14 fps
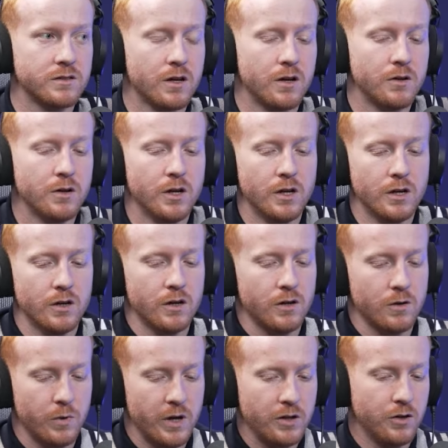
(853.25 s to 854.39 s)
So
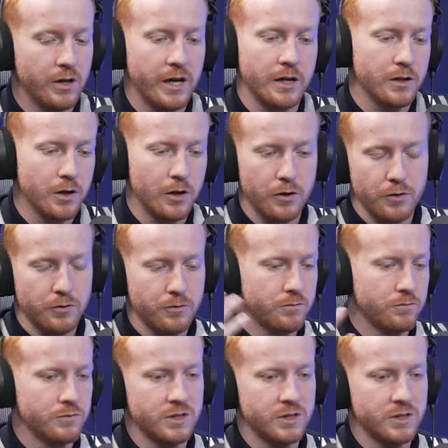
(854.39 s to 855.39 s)
when you get a loan,